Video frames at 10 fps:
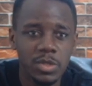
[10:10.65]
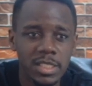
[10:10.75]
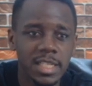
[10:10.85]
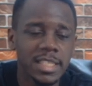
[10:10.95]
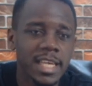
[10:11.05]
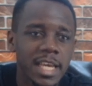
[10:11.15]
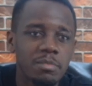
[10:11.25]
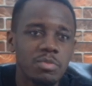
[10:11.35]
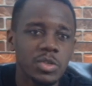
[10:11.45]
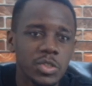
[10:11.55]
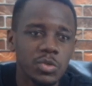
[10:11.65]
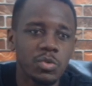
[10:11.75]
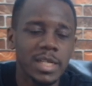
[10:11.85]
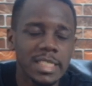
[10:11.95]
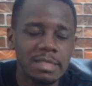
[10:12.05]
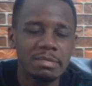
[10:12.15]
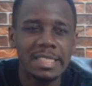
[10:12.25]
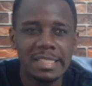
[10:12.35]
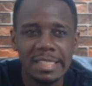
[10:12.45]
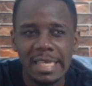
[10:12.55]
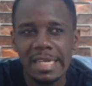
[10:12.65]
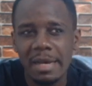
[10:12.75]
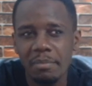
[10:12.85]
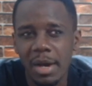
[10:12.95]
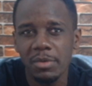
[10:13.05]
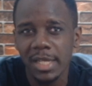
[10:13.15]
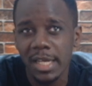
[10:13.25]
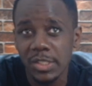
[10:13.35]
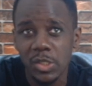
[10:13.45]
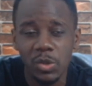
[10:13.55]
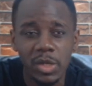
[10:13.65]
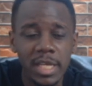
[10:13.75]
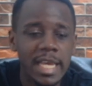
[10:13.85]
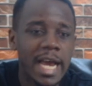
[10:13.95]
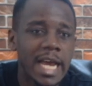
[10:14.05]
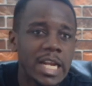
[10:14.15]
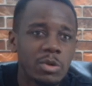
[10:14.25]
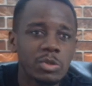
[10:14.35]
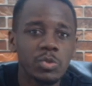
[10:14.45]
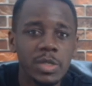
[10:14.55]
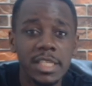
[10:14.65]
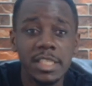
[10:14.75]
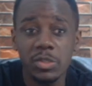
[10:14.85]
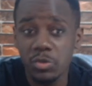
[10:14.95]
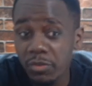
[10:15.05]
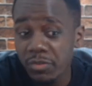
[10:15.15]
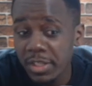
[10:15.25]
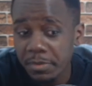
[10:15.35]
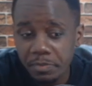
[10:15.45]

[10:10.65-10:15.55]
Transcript: Yesterday, I brought you what he really said about Arsenal and not winning the trophy.